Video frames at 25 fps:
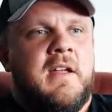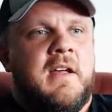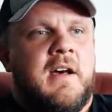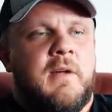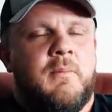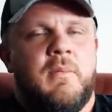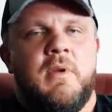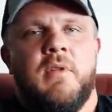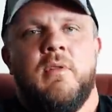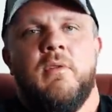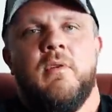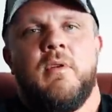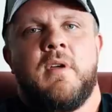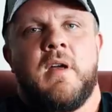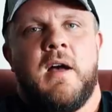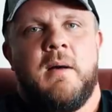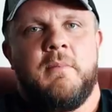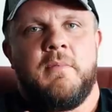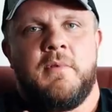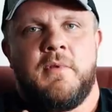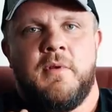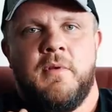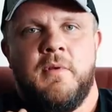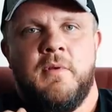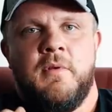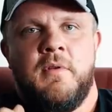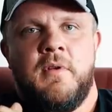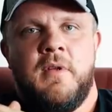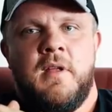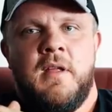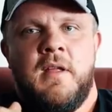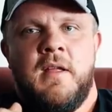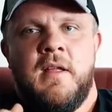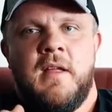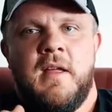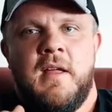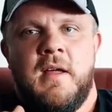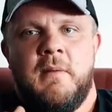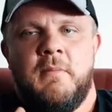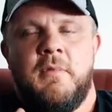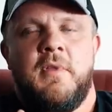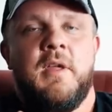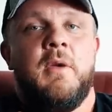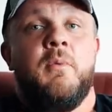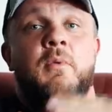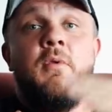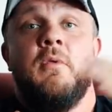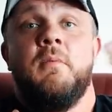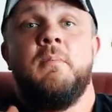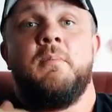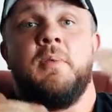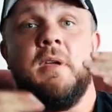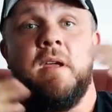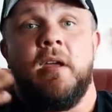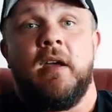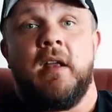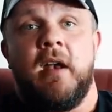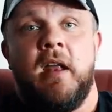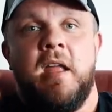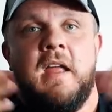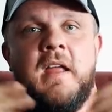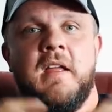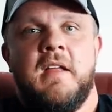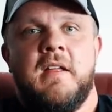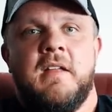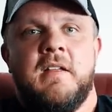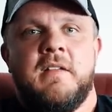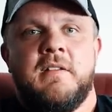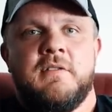and we look up to, they wouldn't be great.